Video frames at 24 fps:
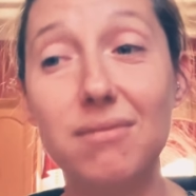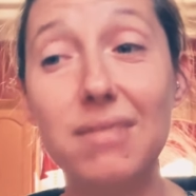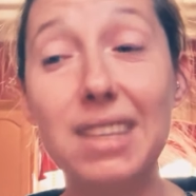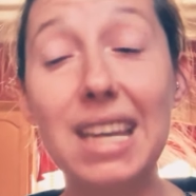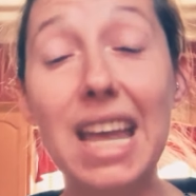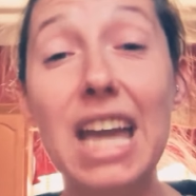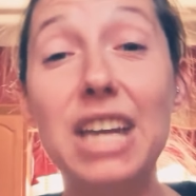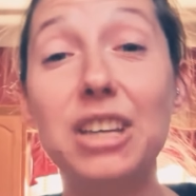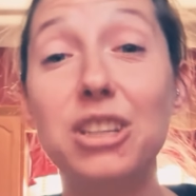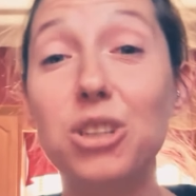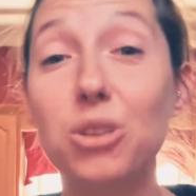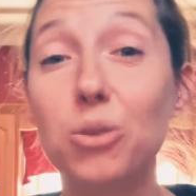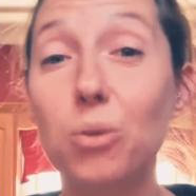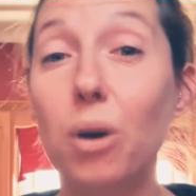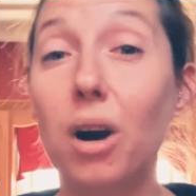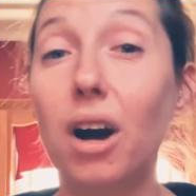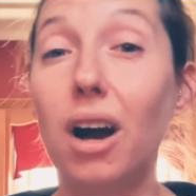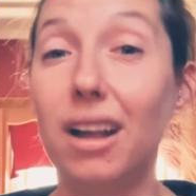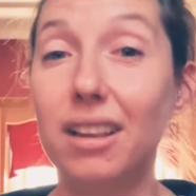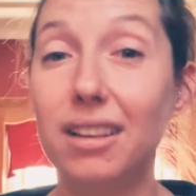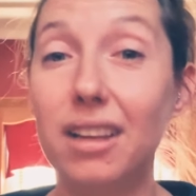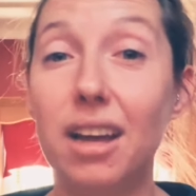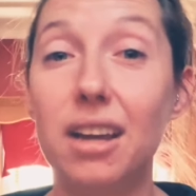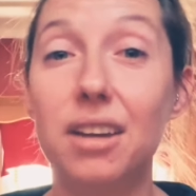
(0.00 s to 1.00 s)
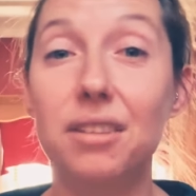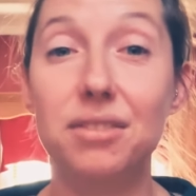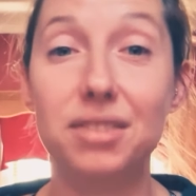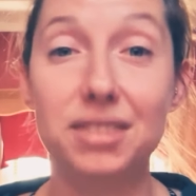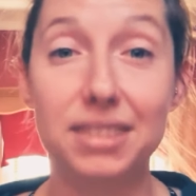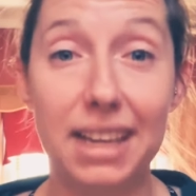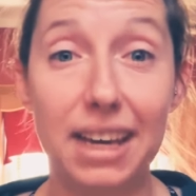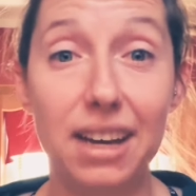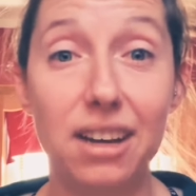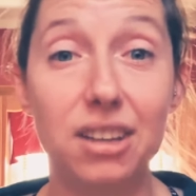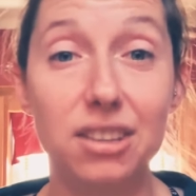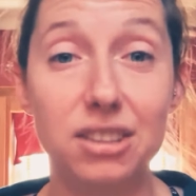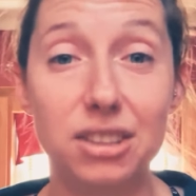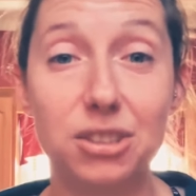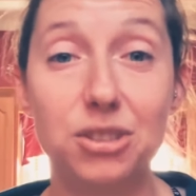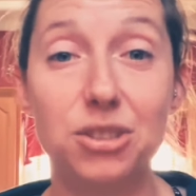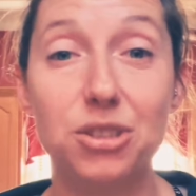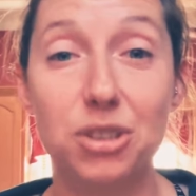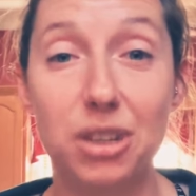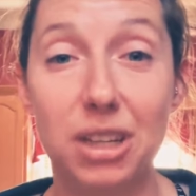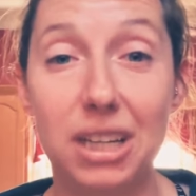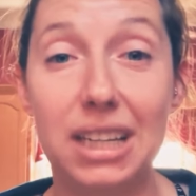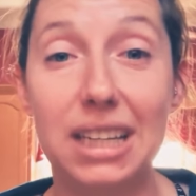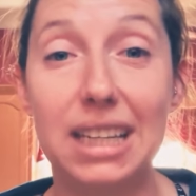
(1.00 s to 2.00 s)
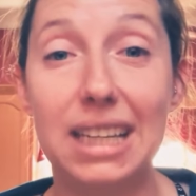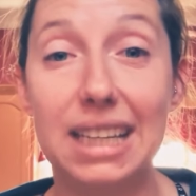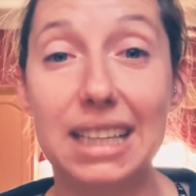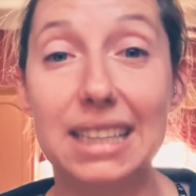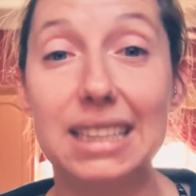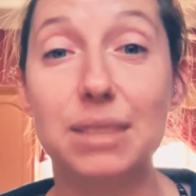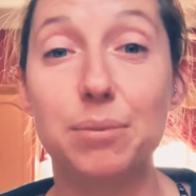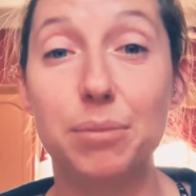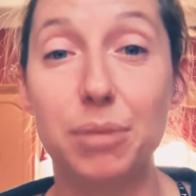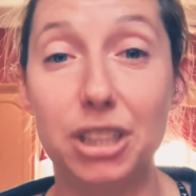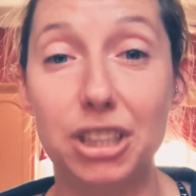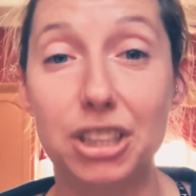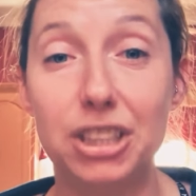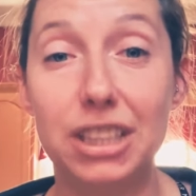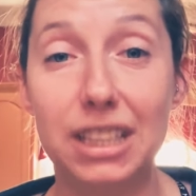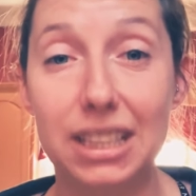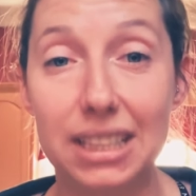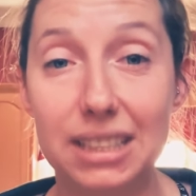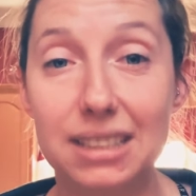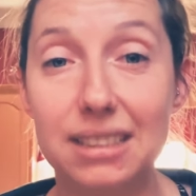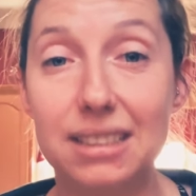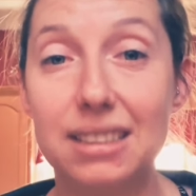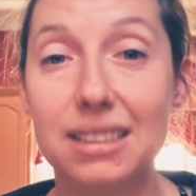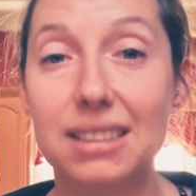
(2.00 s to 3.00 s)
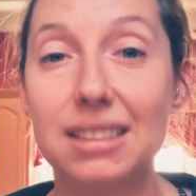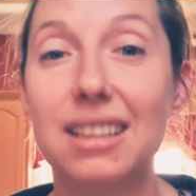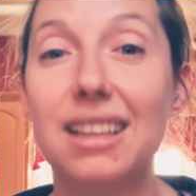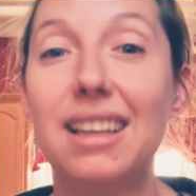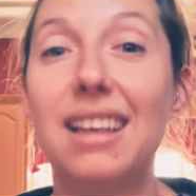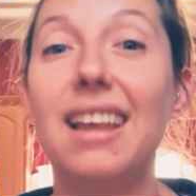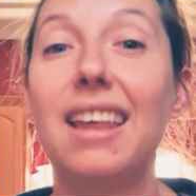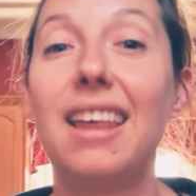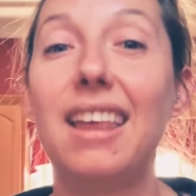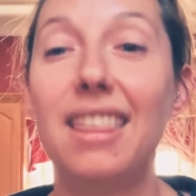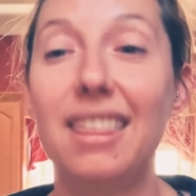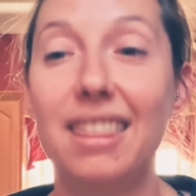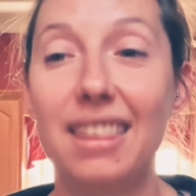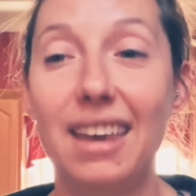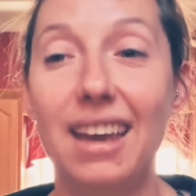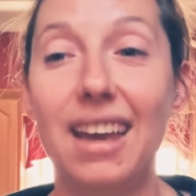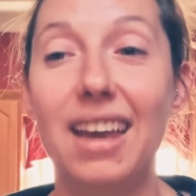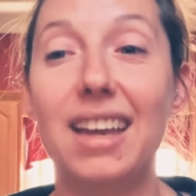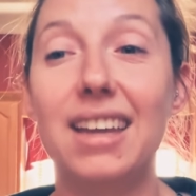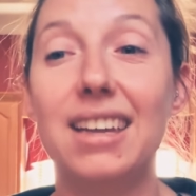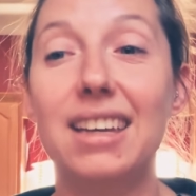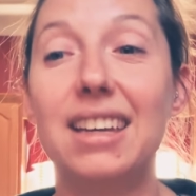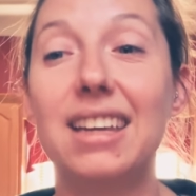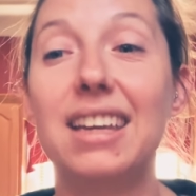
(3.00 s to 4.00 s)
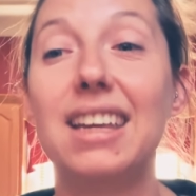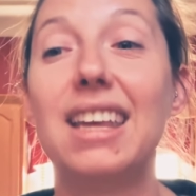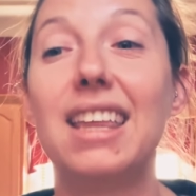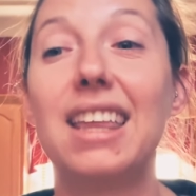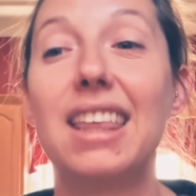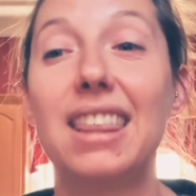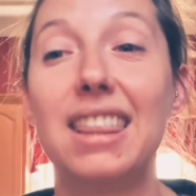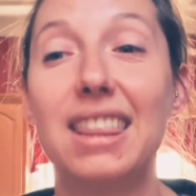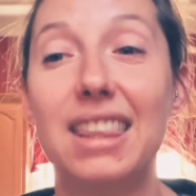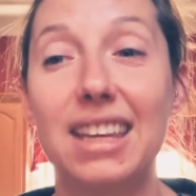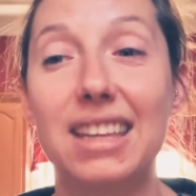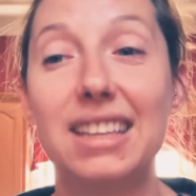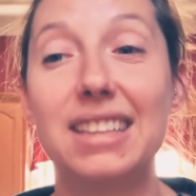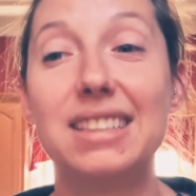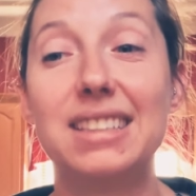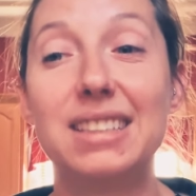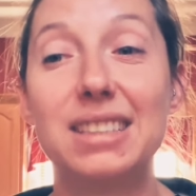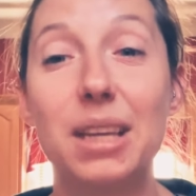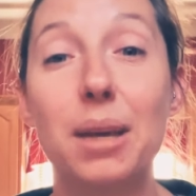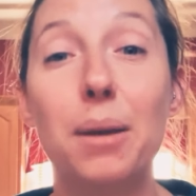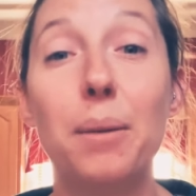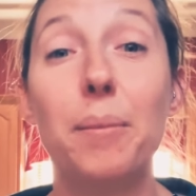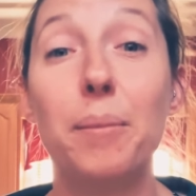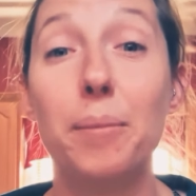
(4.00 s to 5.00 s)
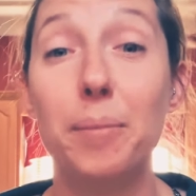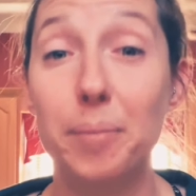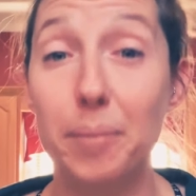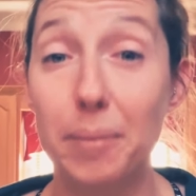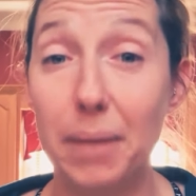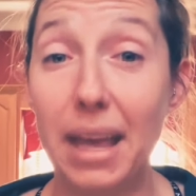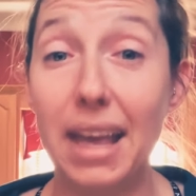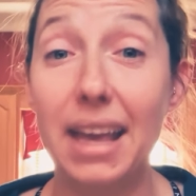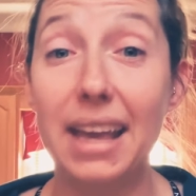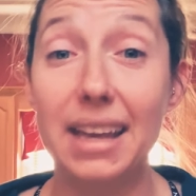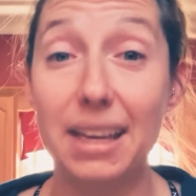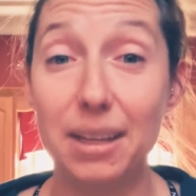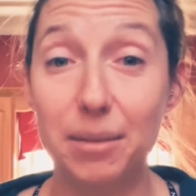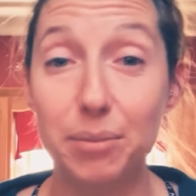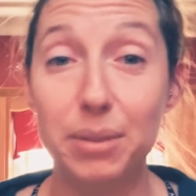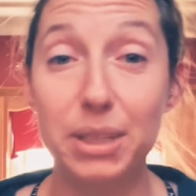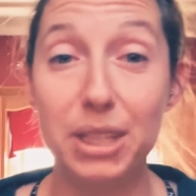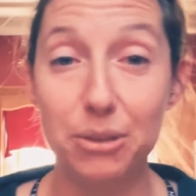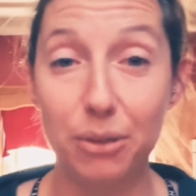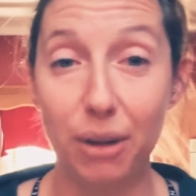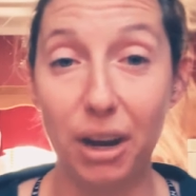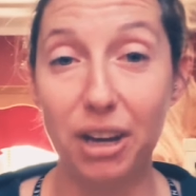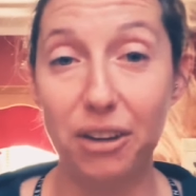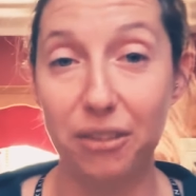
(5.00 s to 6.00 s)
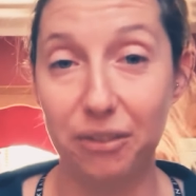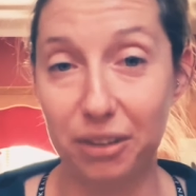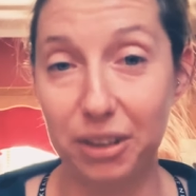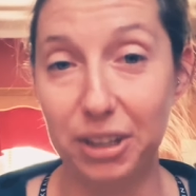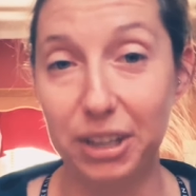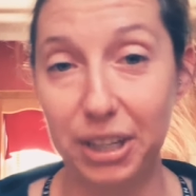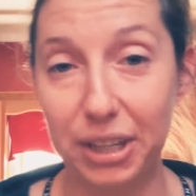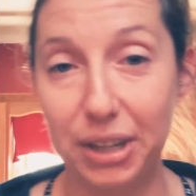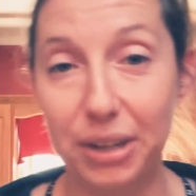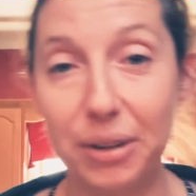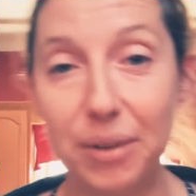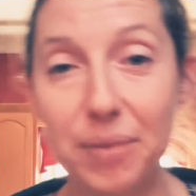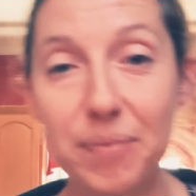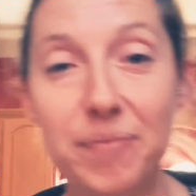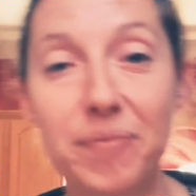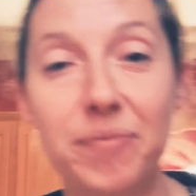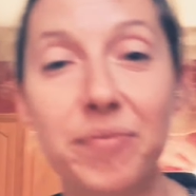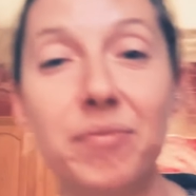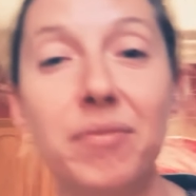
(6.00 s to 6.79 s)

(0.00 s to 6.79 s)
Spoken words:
and you want a lot of sales and training experience, then this may be right for you.